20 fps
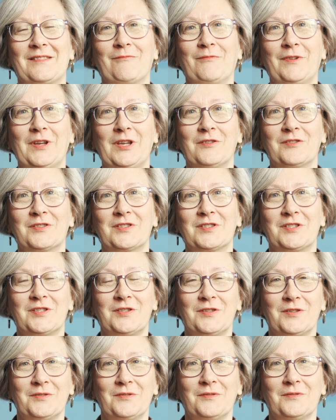We used
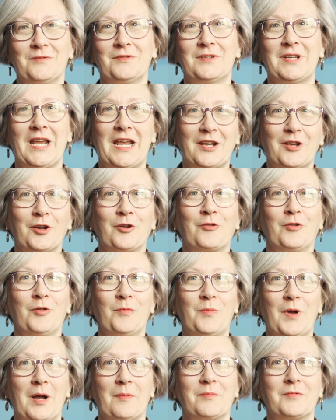to take a
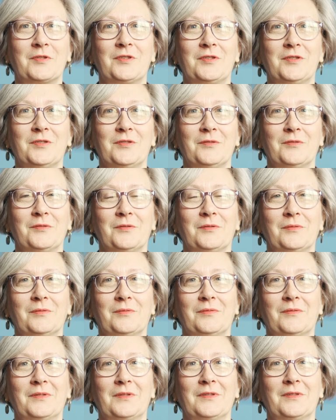group up
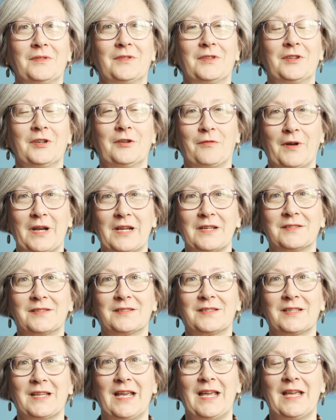to the
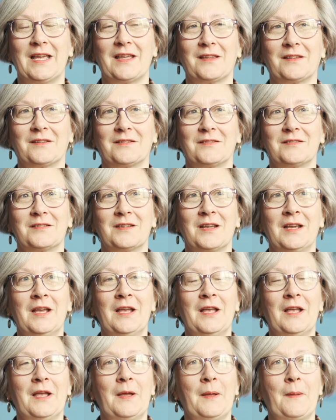Grace and
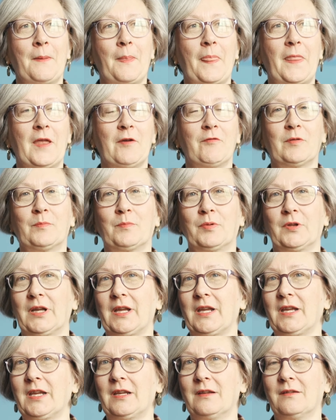they would
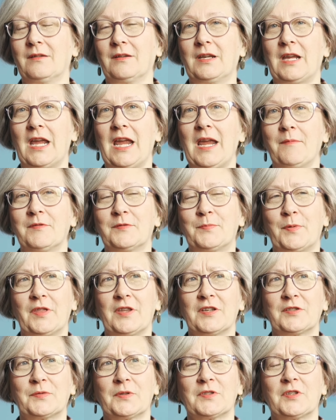play games, but
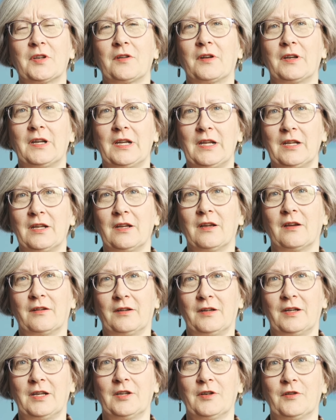this was on an, on
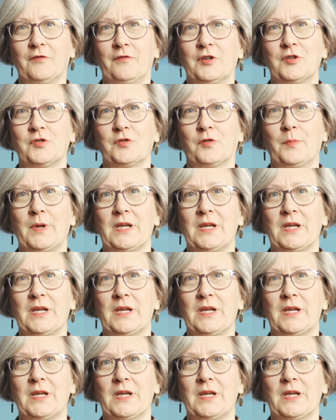an individual